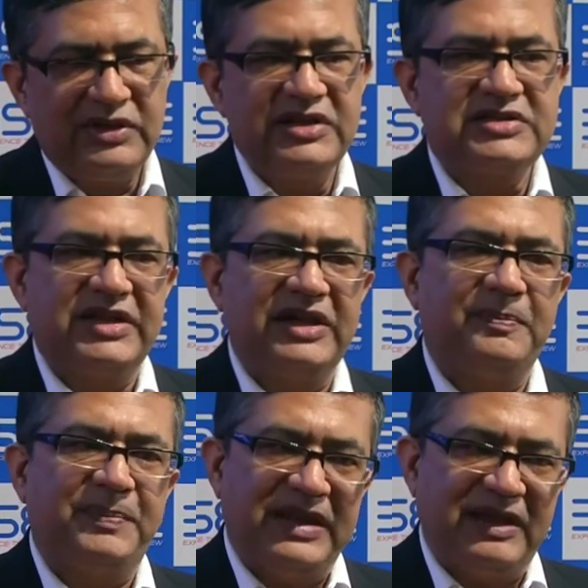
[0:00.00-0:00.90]

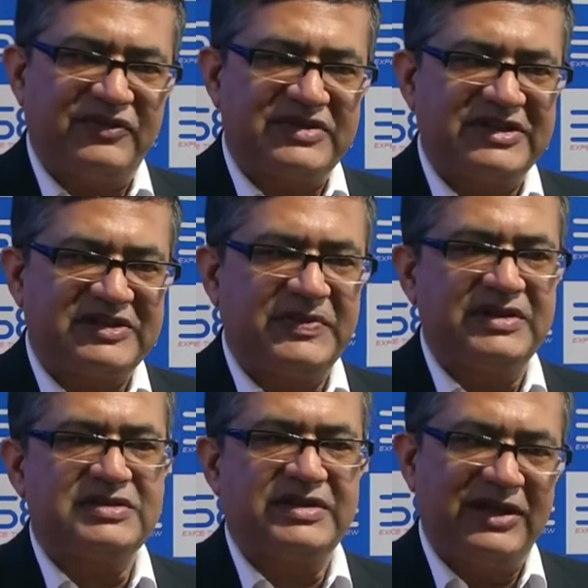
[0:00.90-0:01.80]
Instead, pay after six
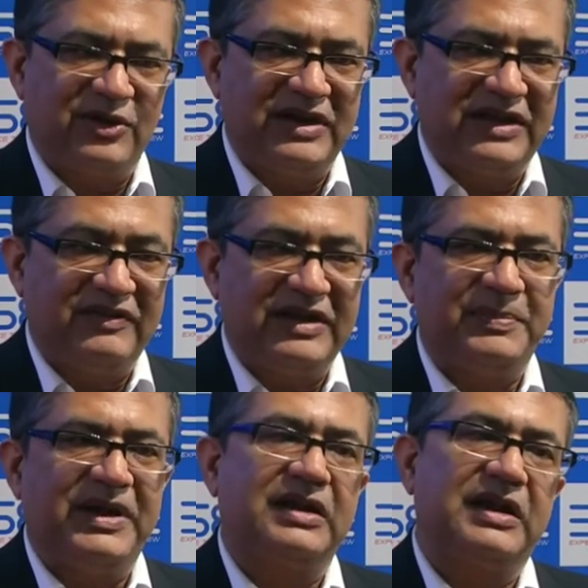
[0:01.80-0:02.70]
months, take your delivery,
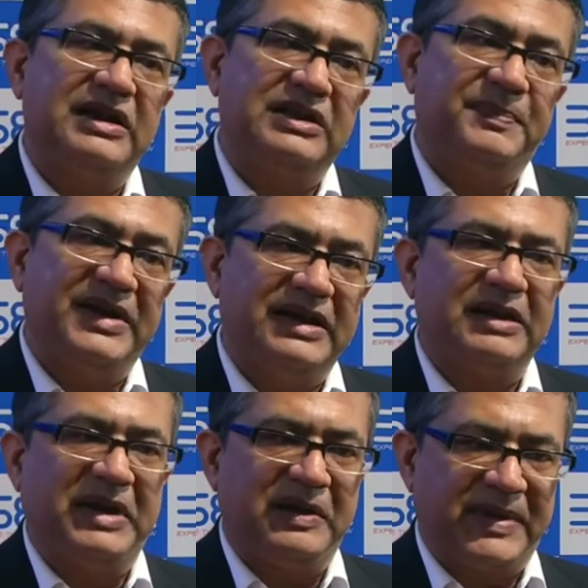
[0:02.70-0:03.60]
but at the
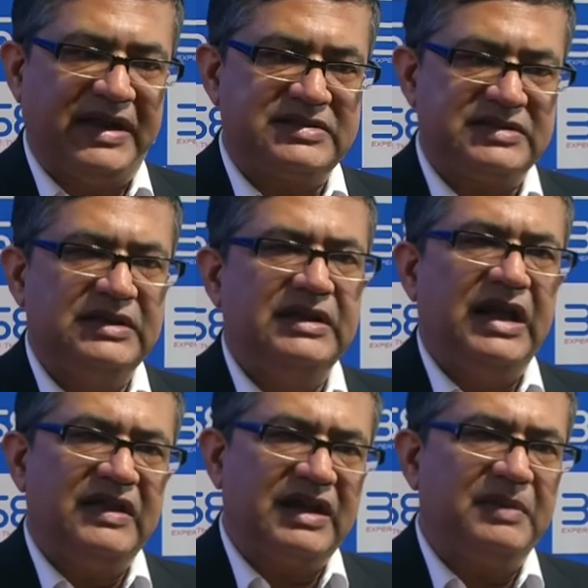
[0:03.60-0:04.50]
predetermined price.
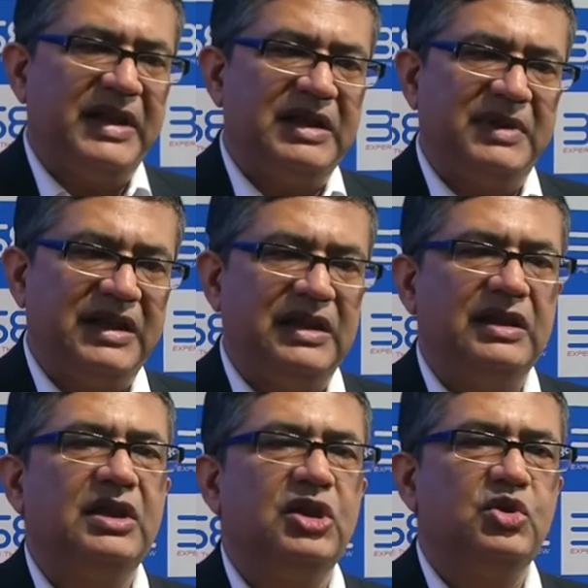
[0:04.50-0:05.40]
And there are many,
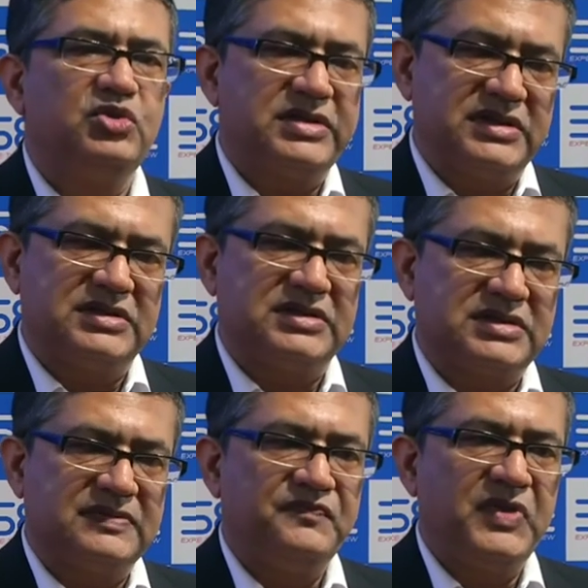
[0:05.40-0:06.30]
many
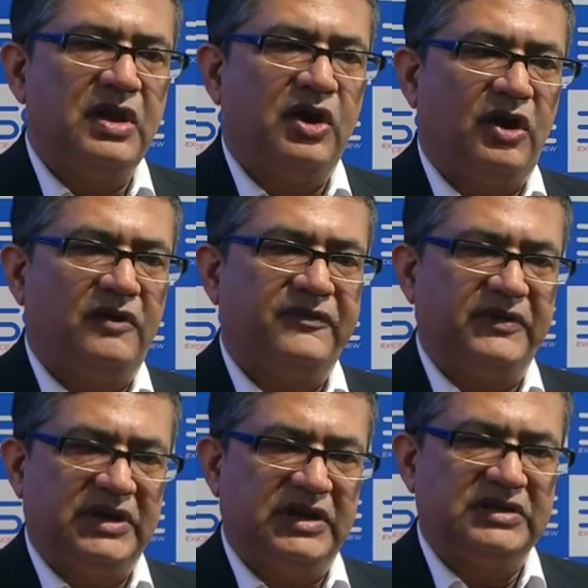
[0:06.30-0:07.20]
usages of
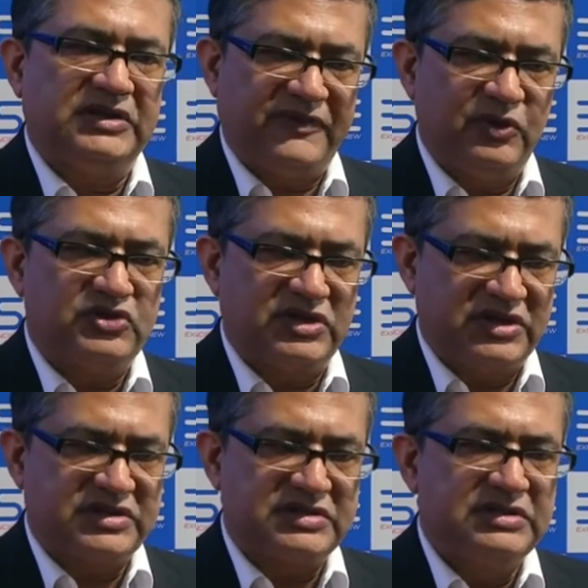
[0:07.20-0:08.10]
uh, the
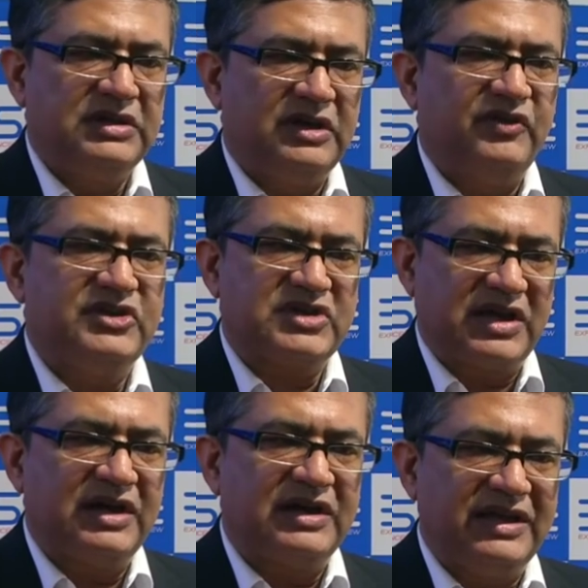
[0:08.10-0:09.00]
futures, which
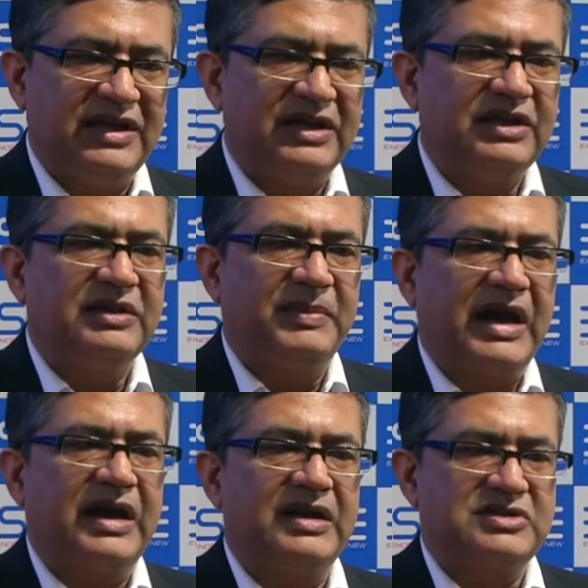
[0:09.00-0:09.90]
currently the
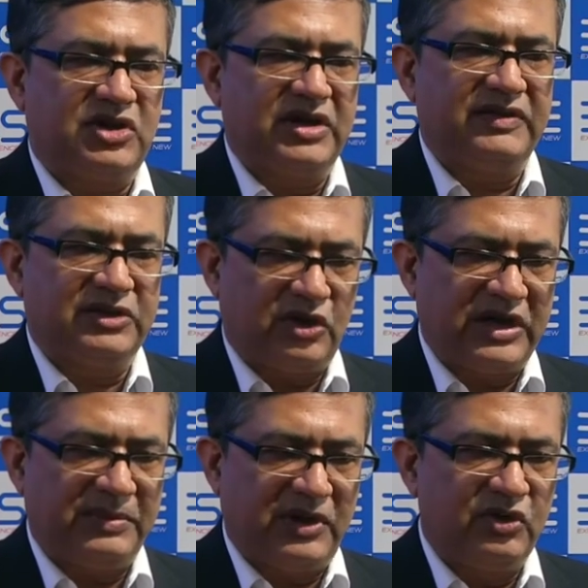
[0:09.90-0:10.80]
market has not even
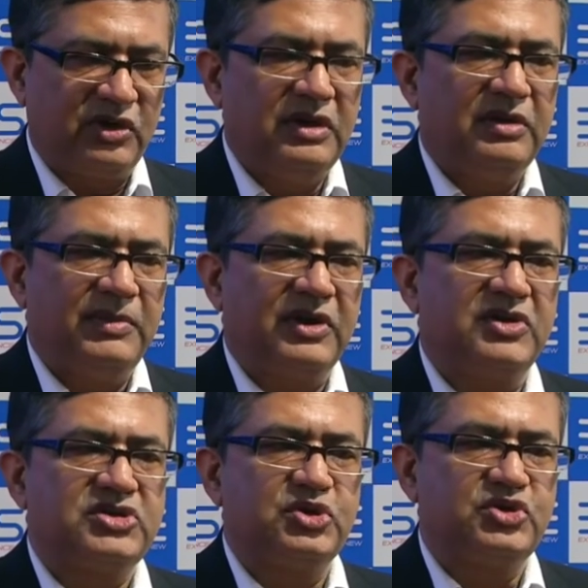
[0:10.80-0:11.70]
thought about
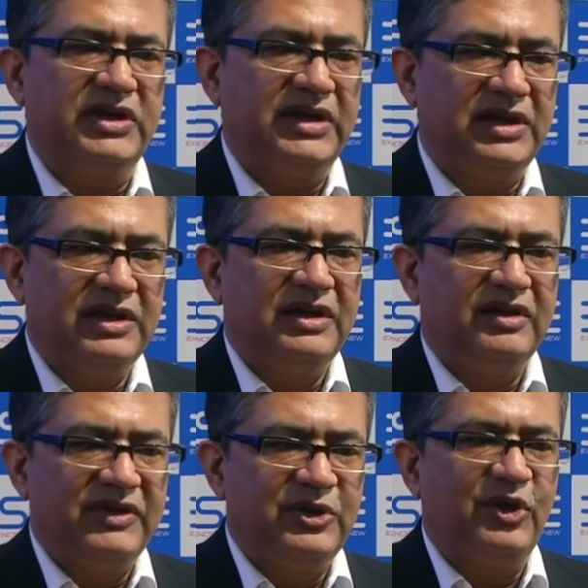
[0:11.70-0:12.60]
because usually
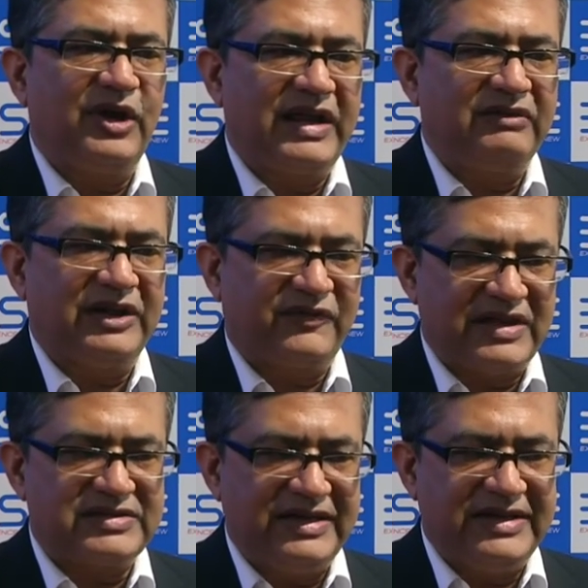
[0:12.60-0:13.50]
we do not have that
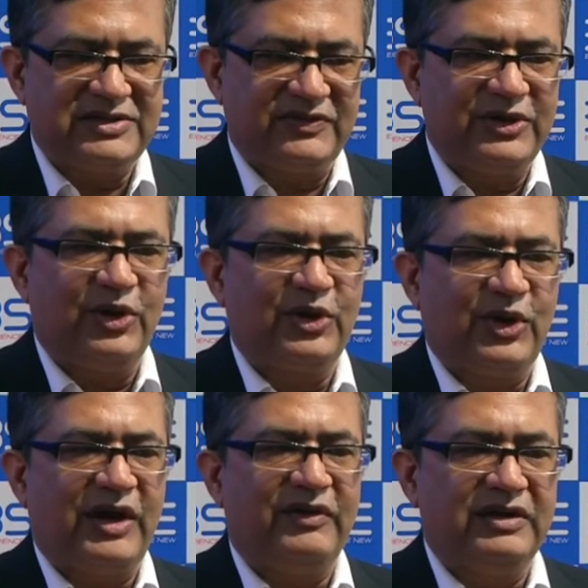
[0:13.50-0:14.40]
facility, so we don't
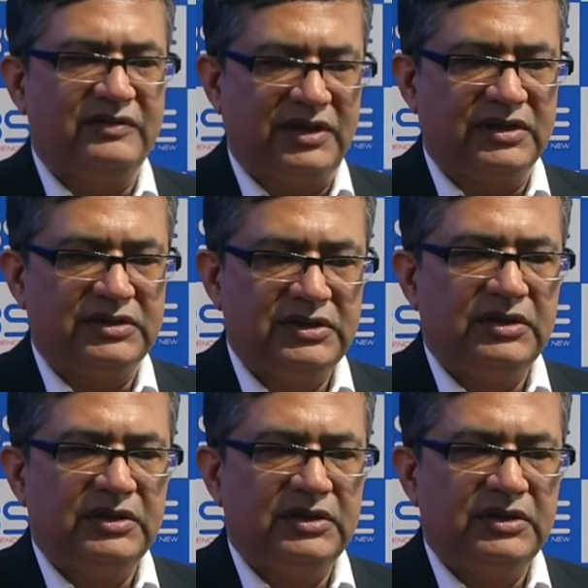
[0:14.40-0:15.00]
know how it will work.